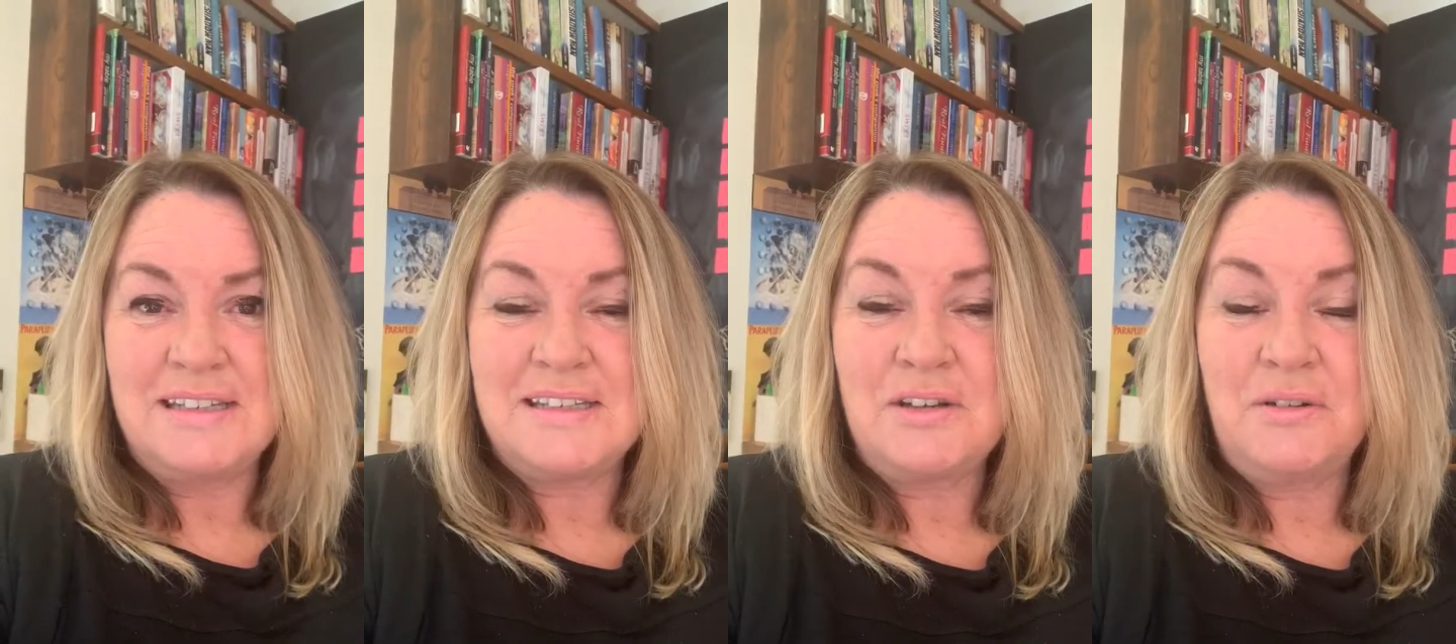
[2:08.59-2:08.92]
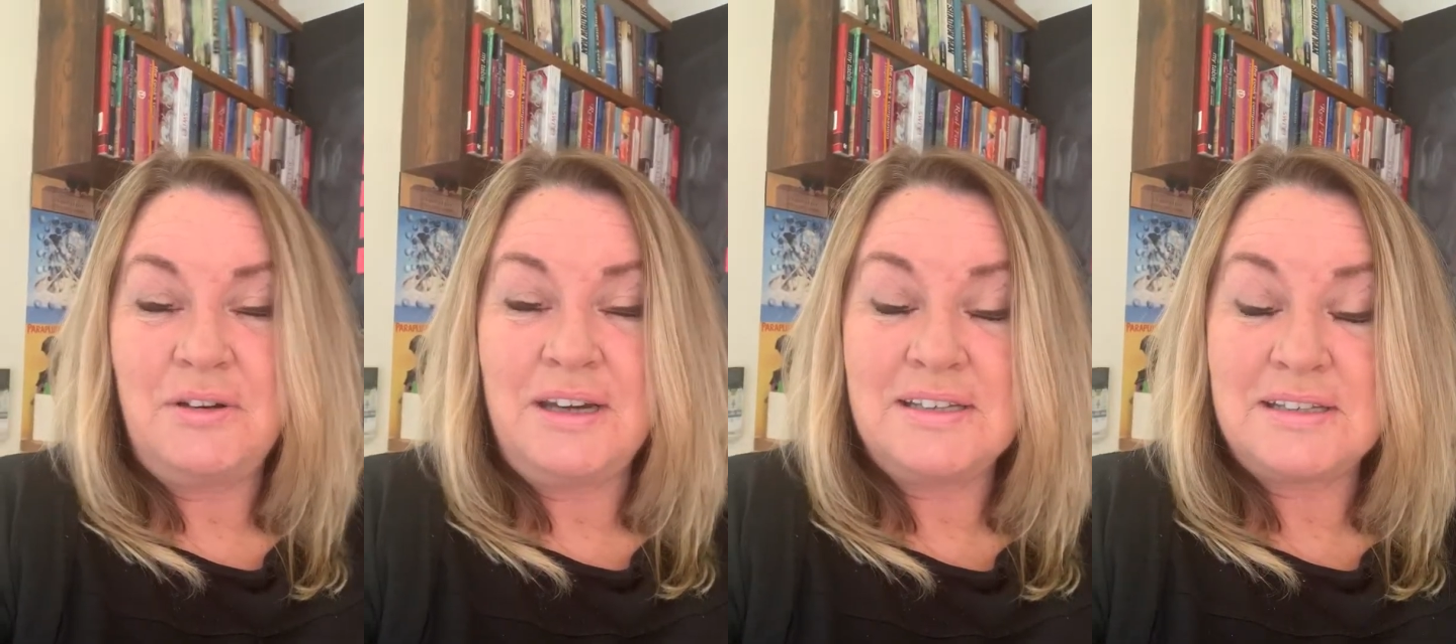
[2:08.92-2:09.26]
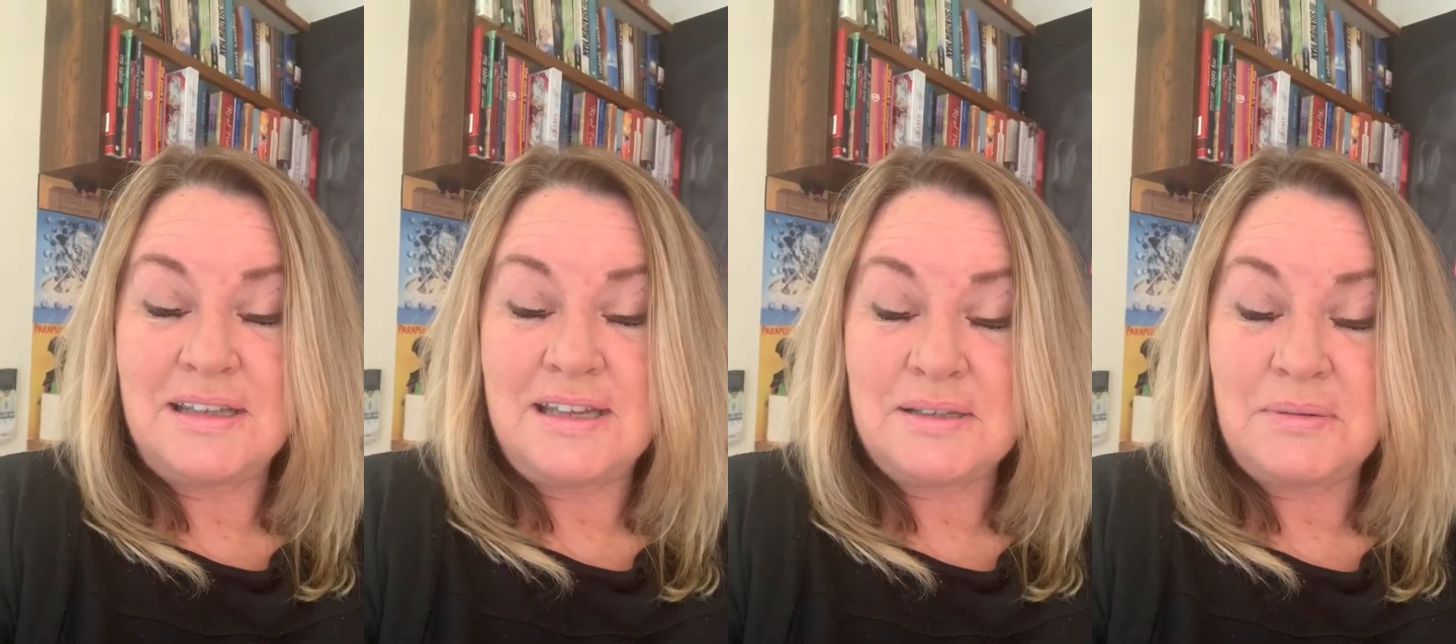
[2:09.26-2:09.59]
So
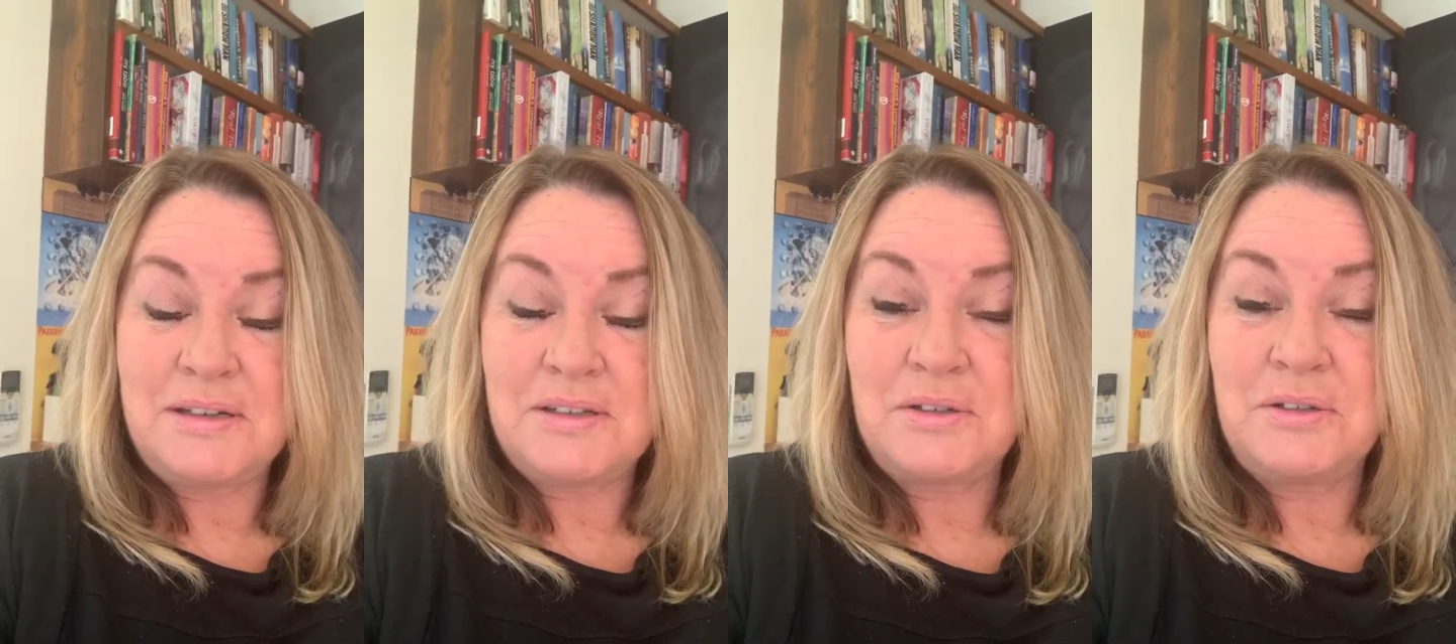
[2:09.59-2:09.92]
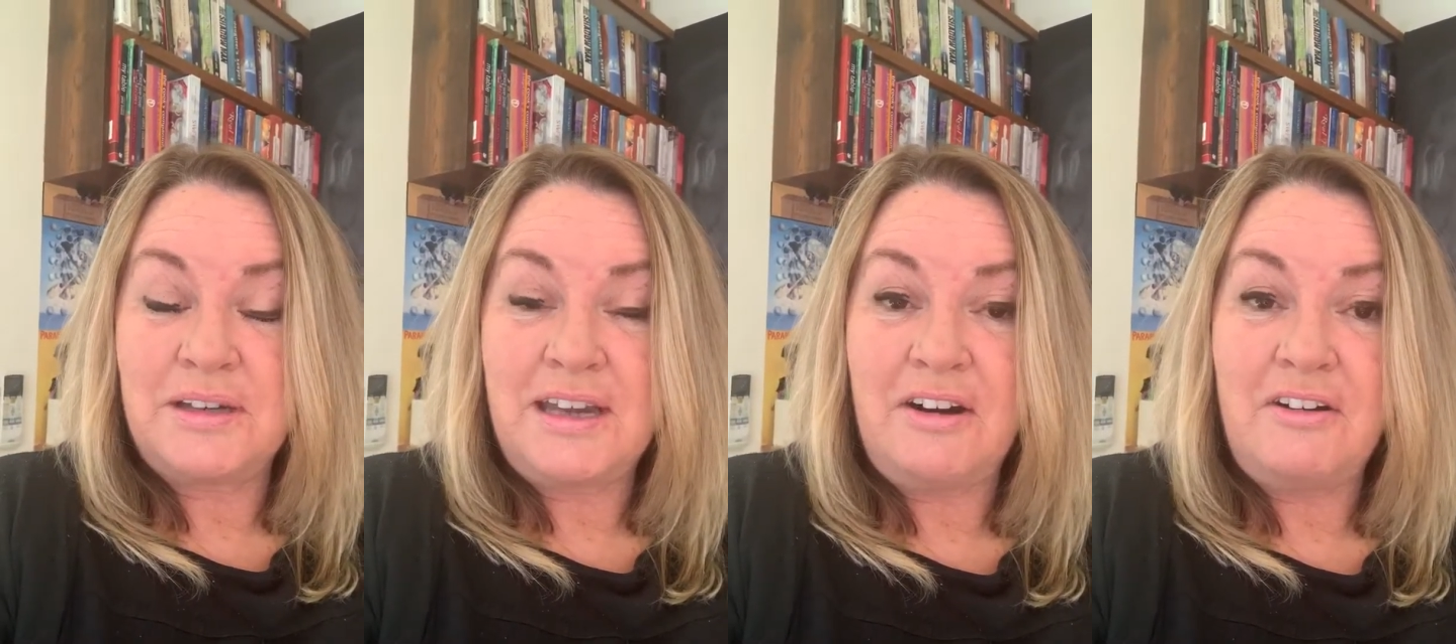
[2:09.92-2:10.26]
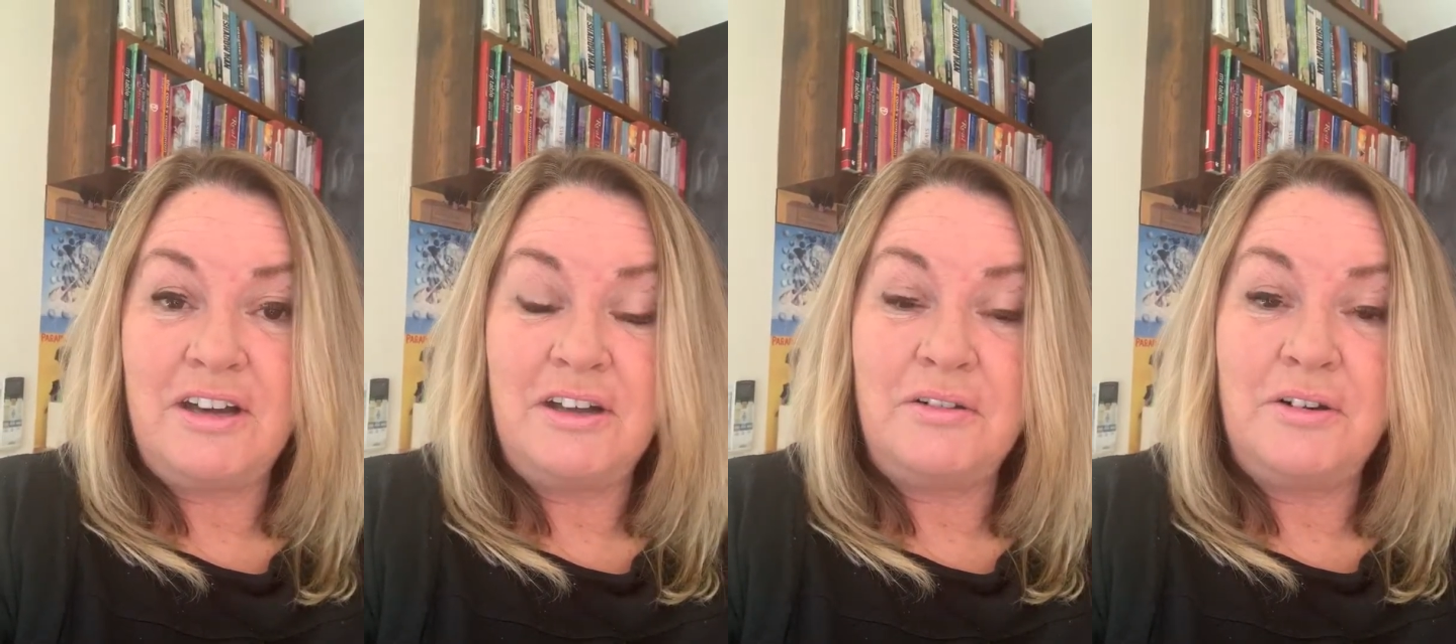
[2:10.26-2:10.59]
that's why it's called a
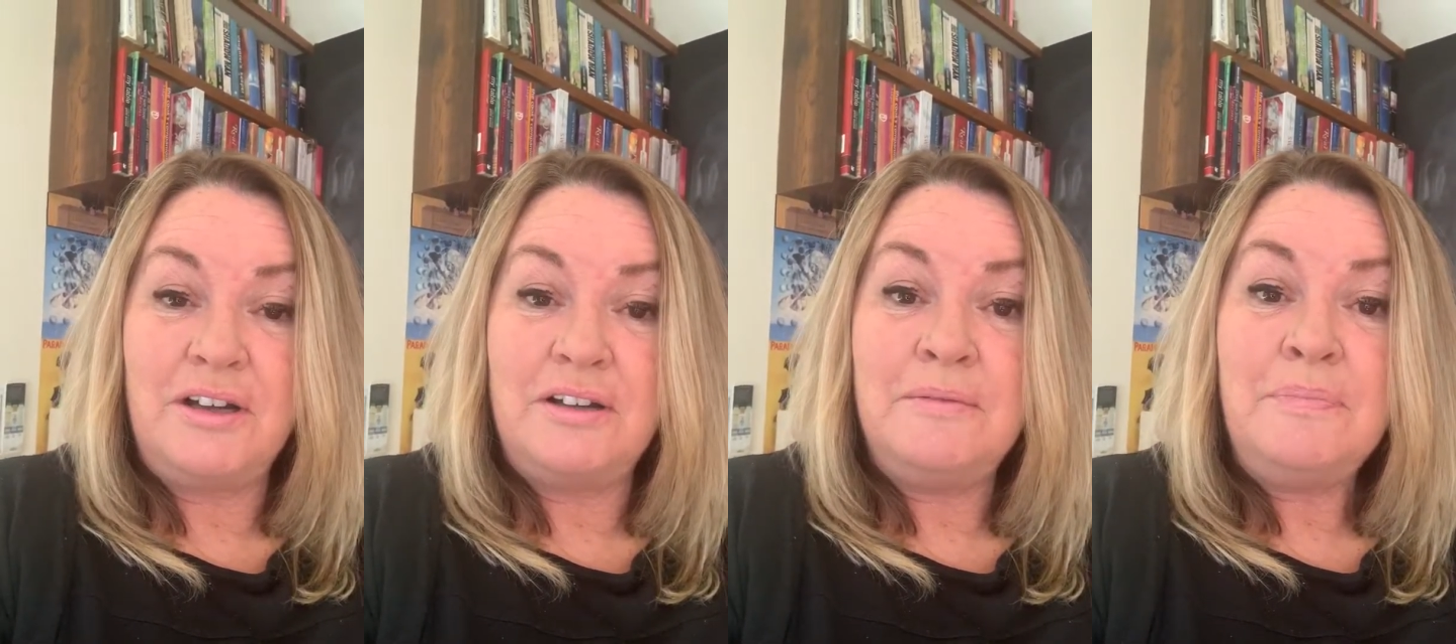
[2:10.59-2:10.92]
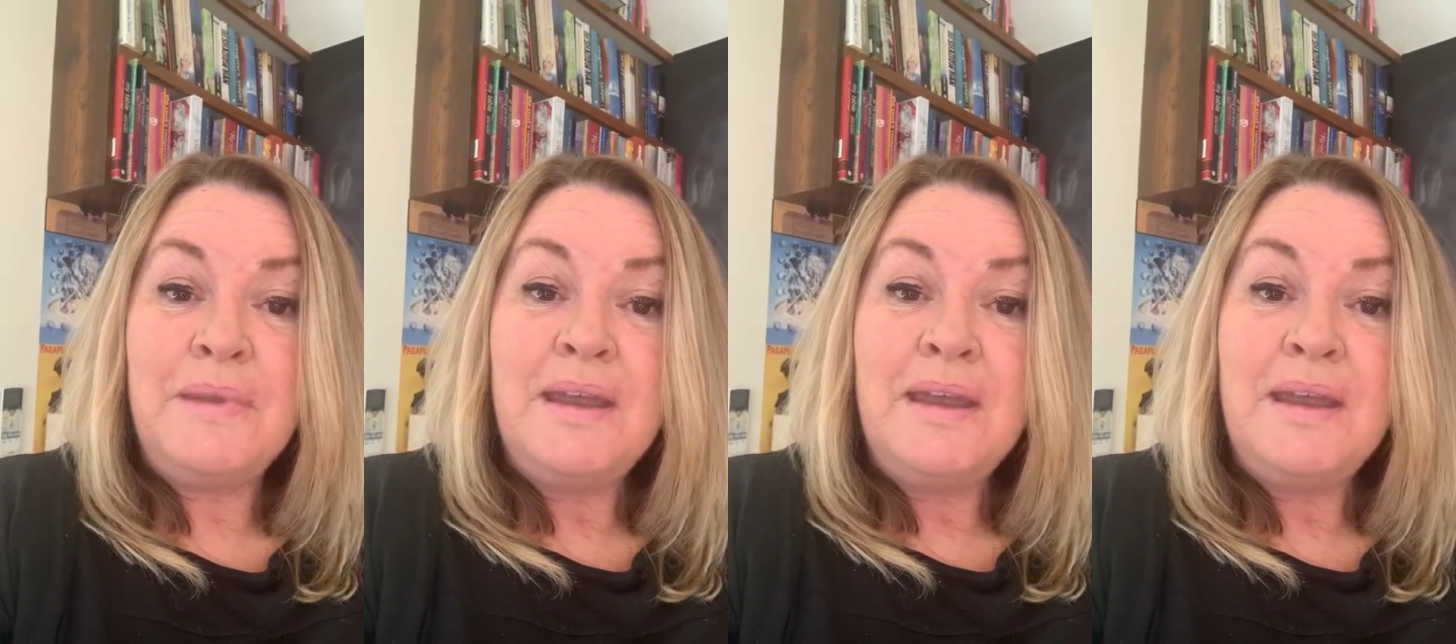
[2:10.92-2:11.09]
carrier oil.